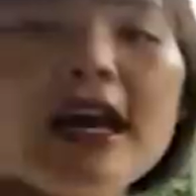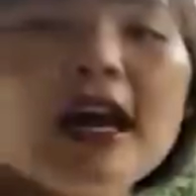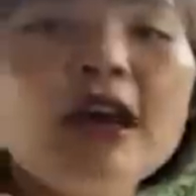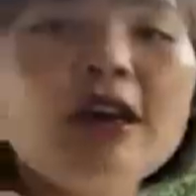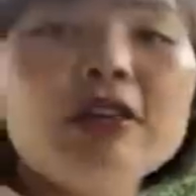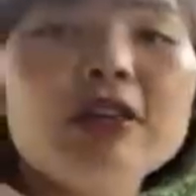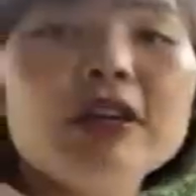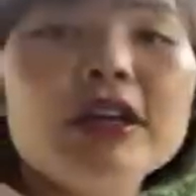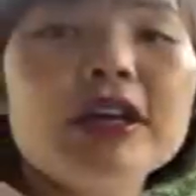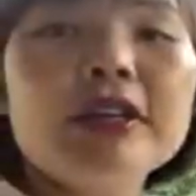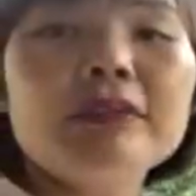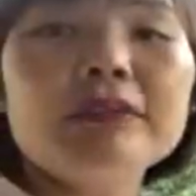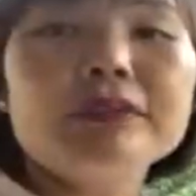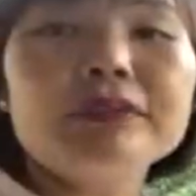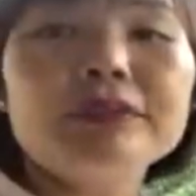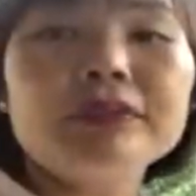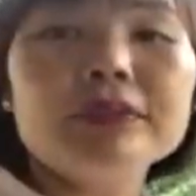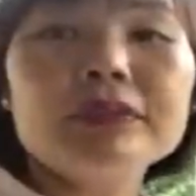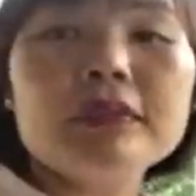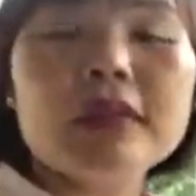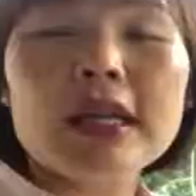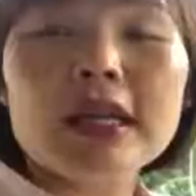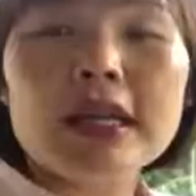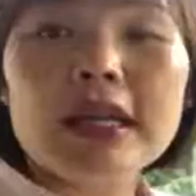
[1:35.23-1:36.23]
the outcome.
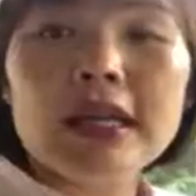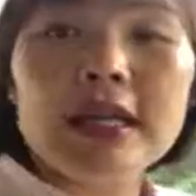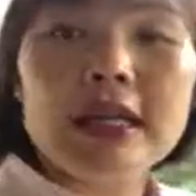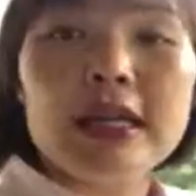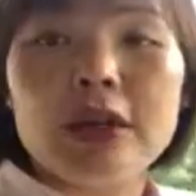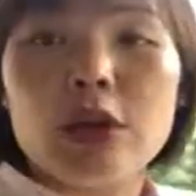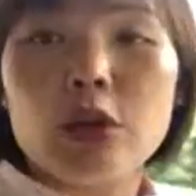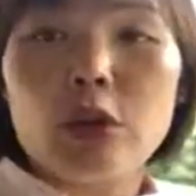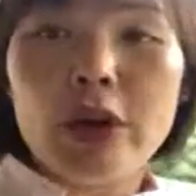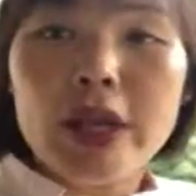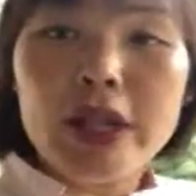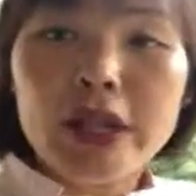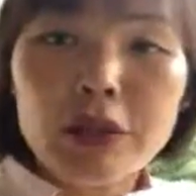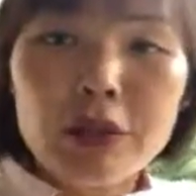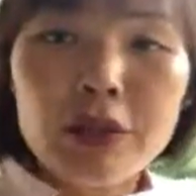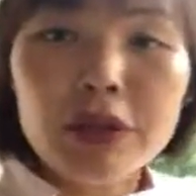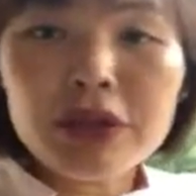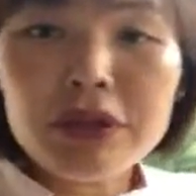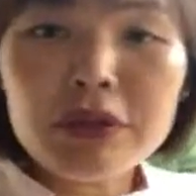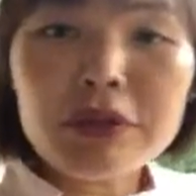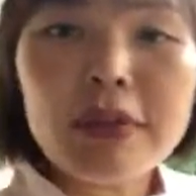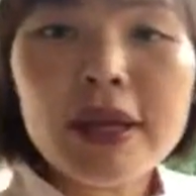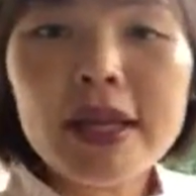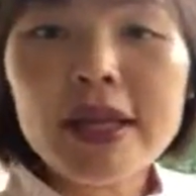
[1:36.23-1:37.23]
When you
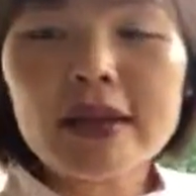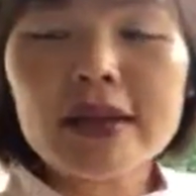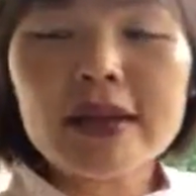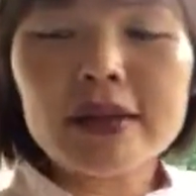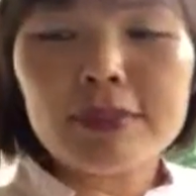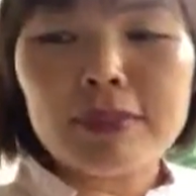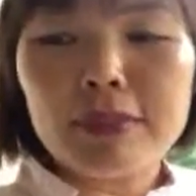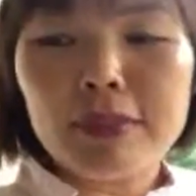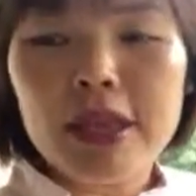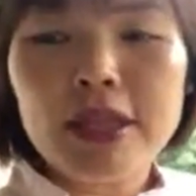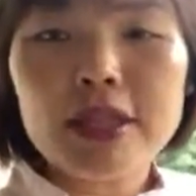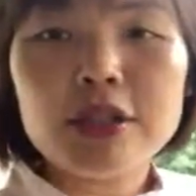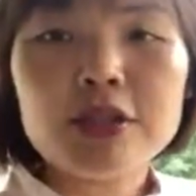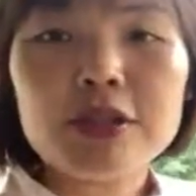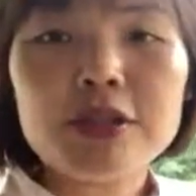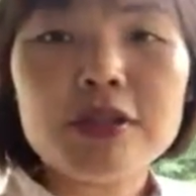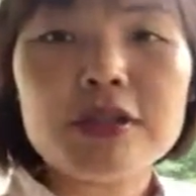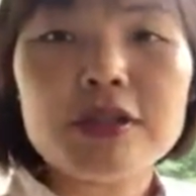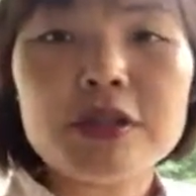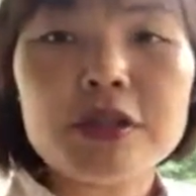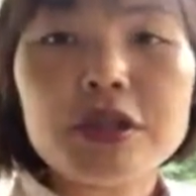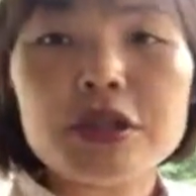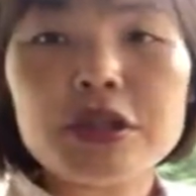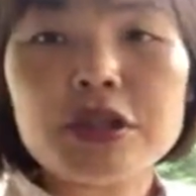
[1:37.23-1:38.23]
want to make a major
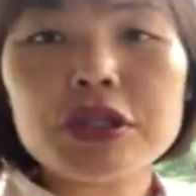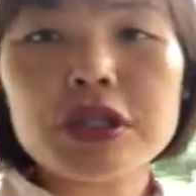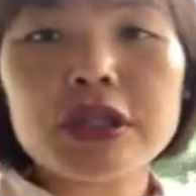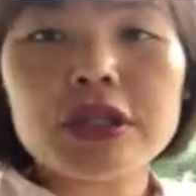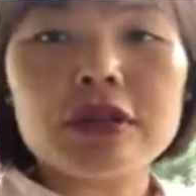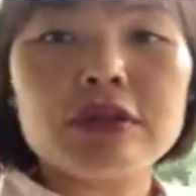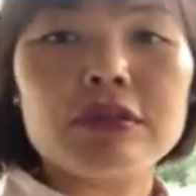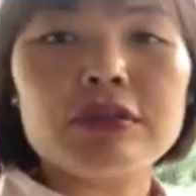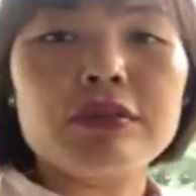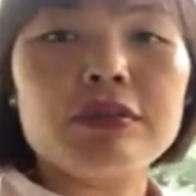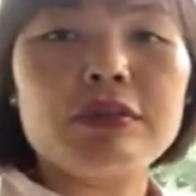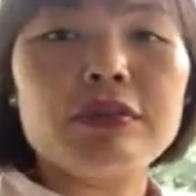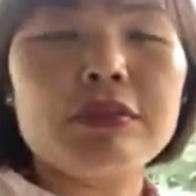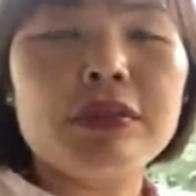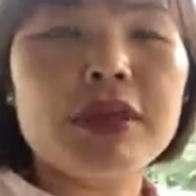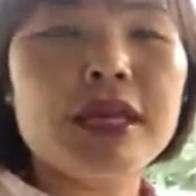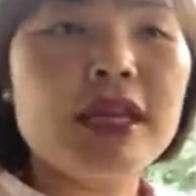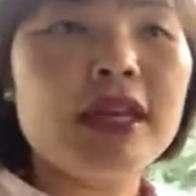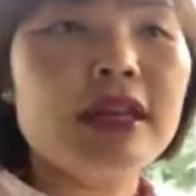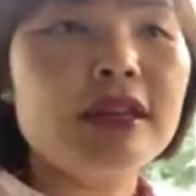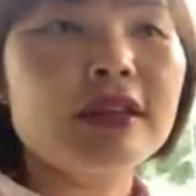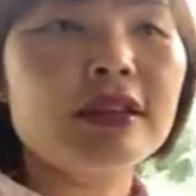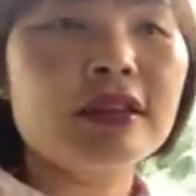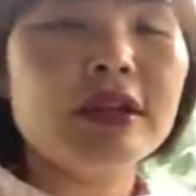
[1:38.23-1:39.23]
decision,
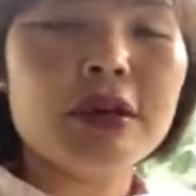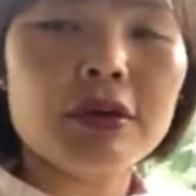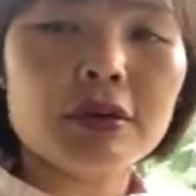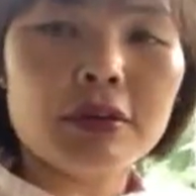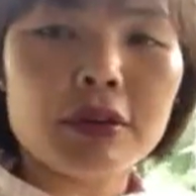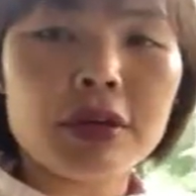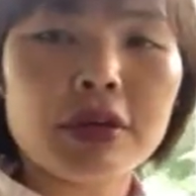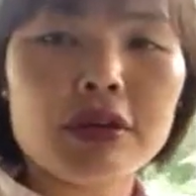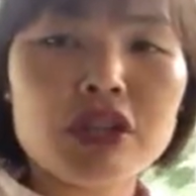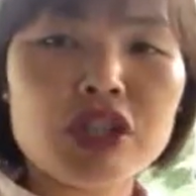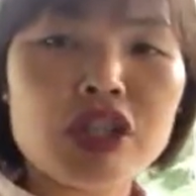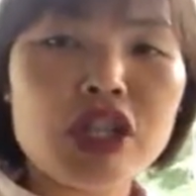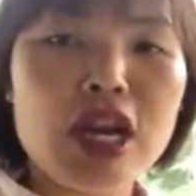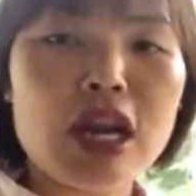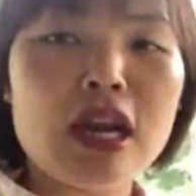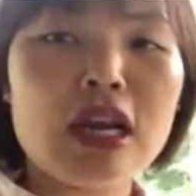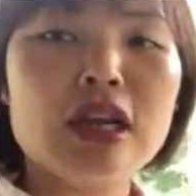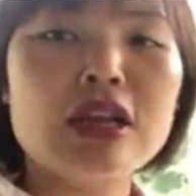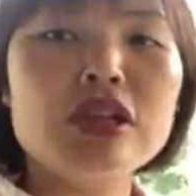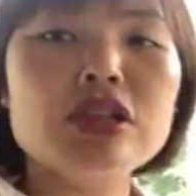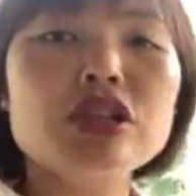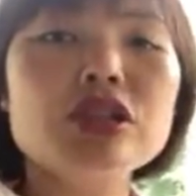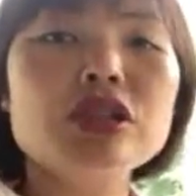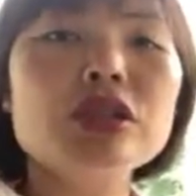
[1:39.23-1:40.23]
be it career
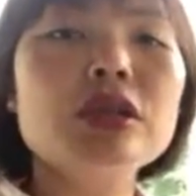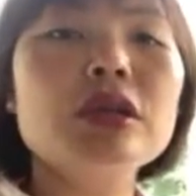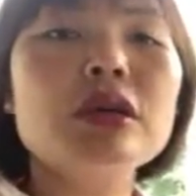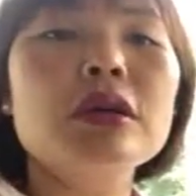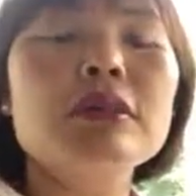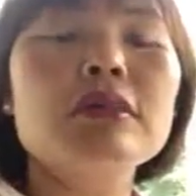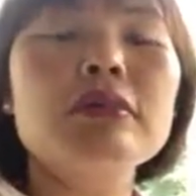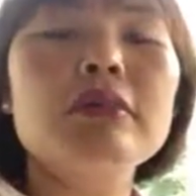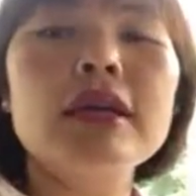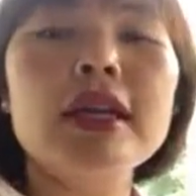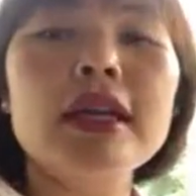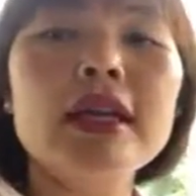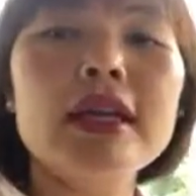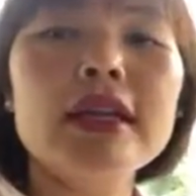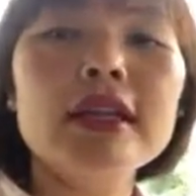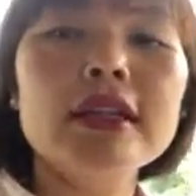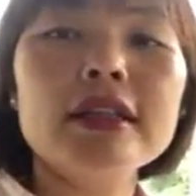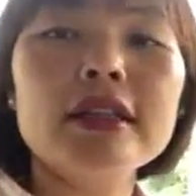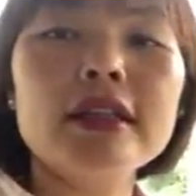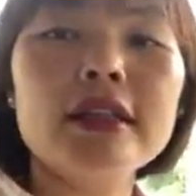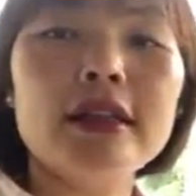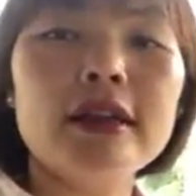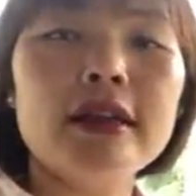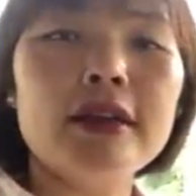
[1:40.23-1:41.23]
change,
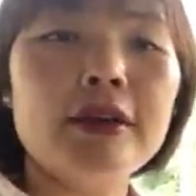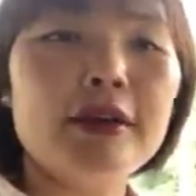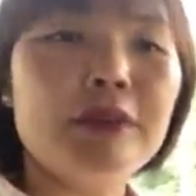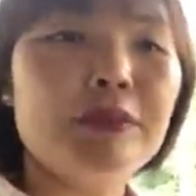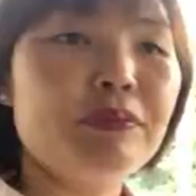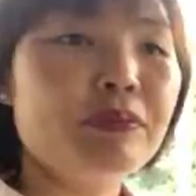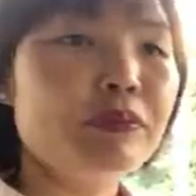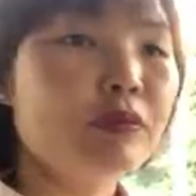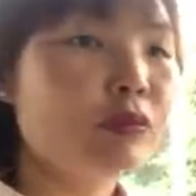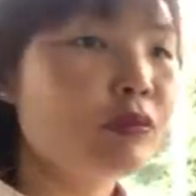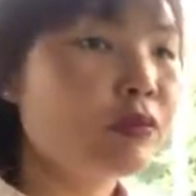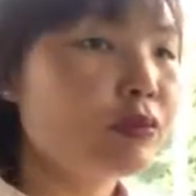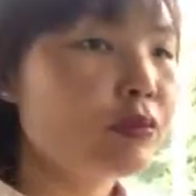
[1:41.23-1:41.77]
be it